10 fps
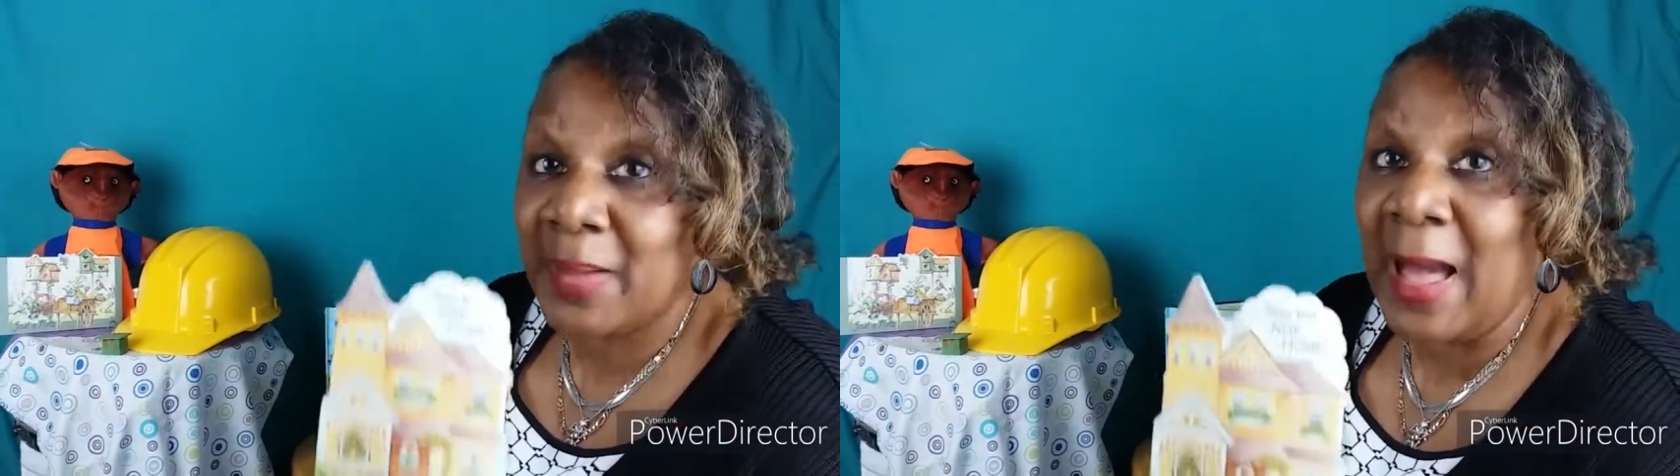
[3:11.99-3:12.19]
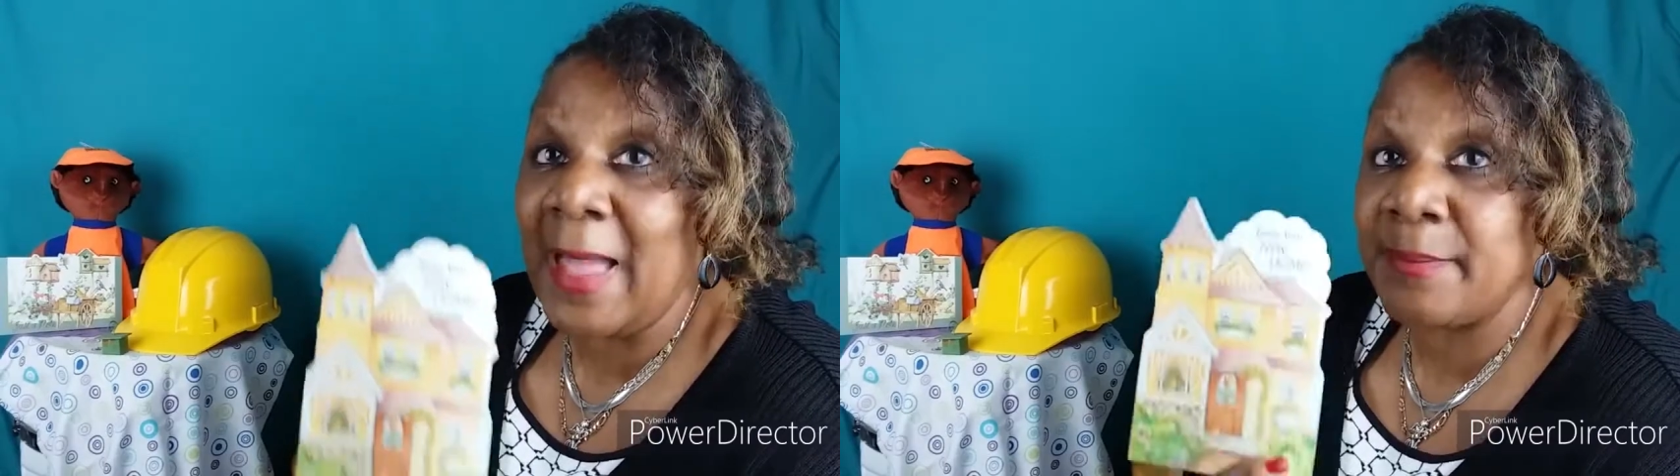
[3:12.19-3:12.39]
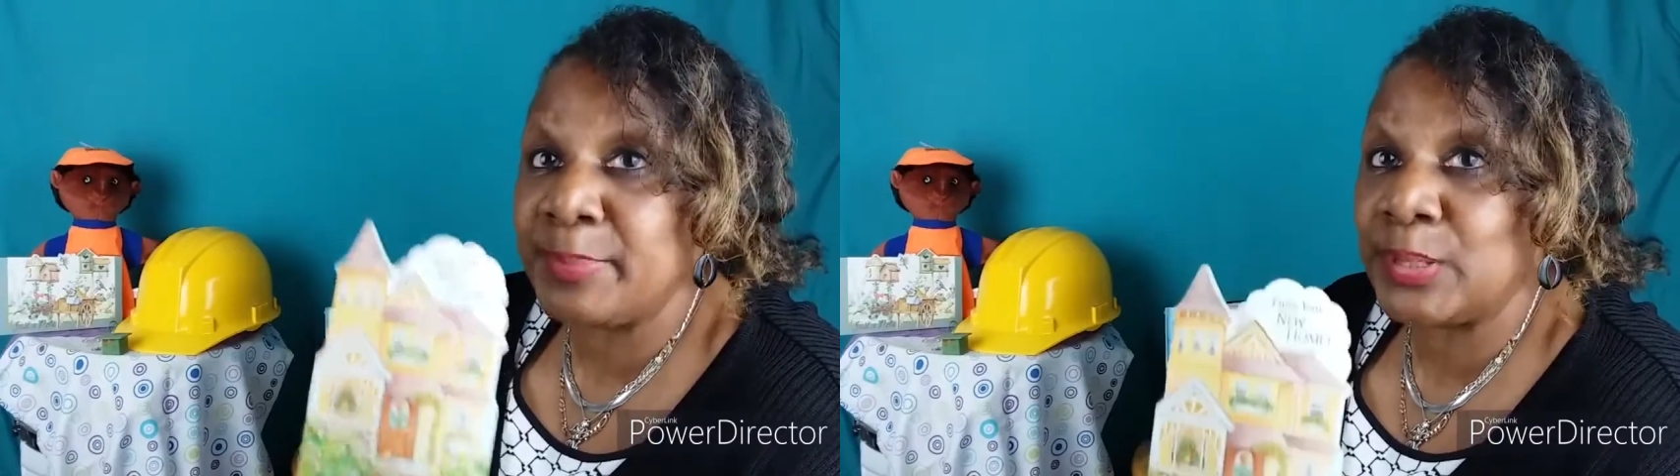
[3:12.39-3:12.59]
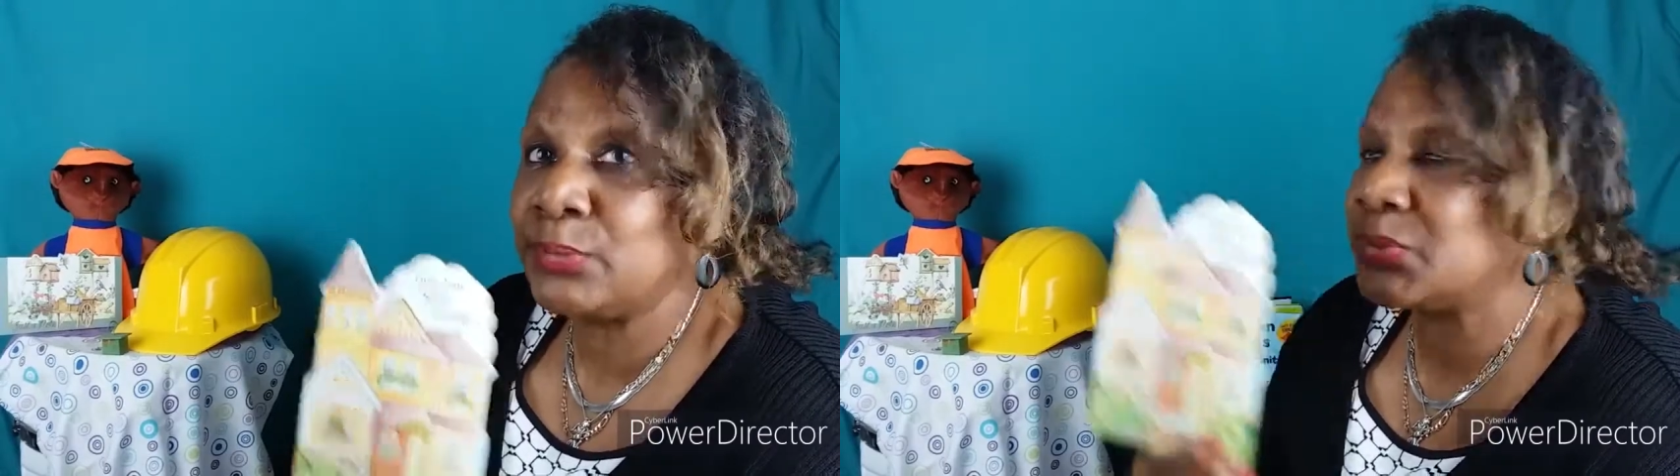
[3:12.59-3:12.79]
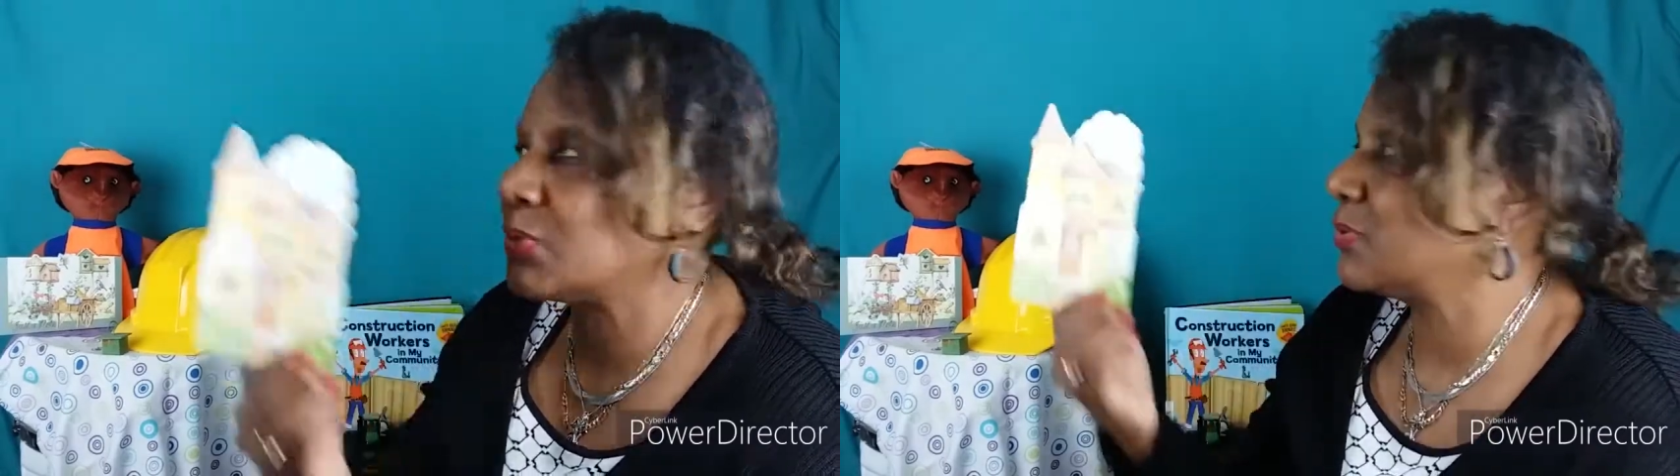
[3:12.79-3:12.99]
by
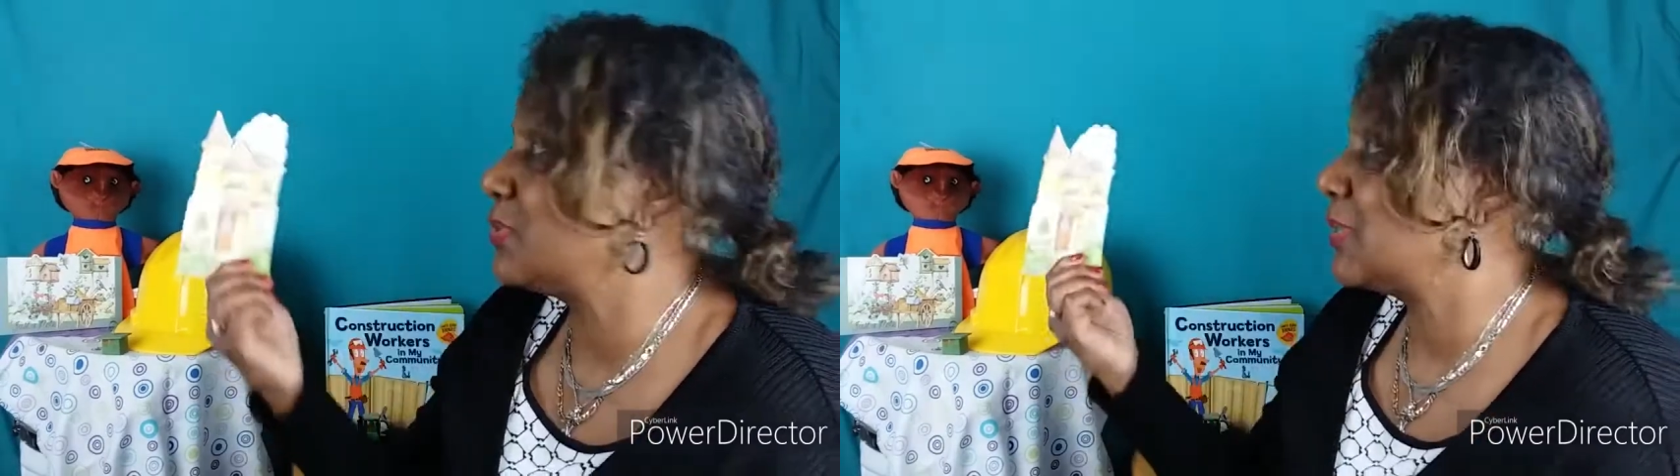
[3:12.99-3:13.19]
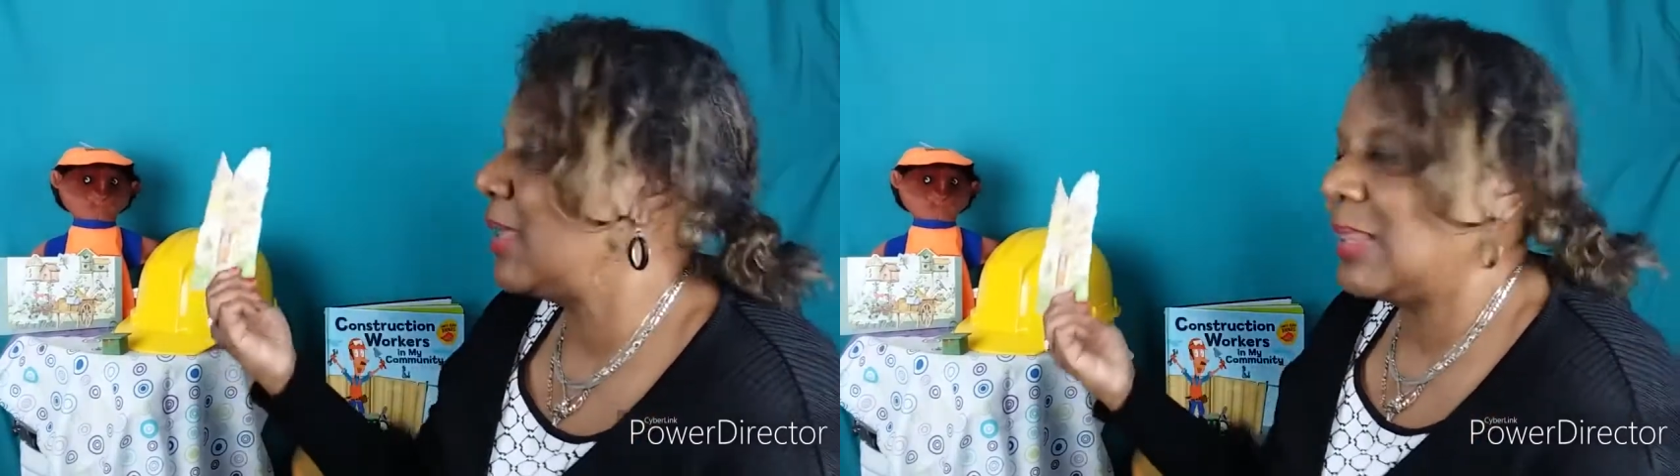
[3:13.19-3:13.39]
builders